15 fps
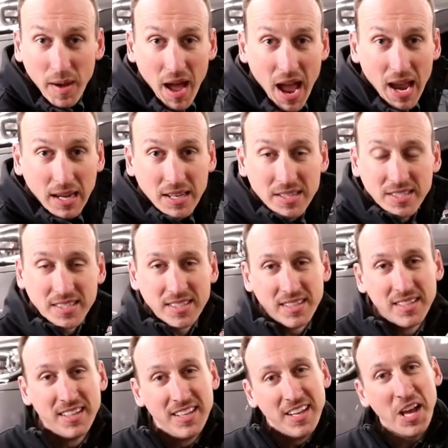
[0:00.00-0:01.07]
behind us
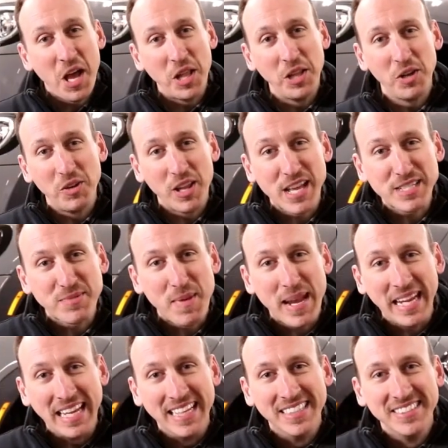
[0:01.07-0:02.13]
a little less
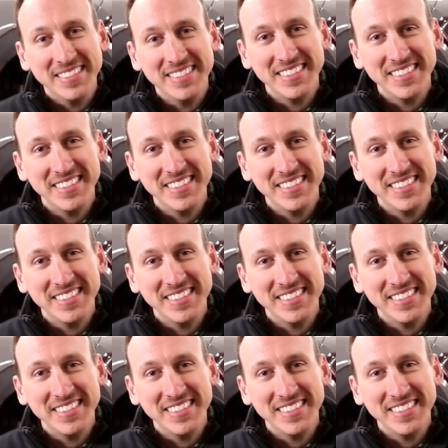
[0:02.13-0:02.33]
mini.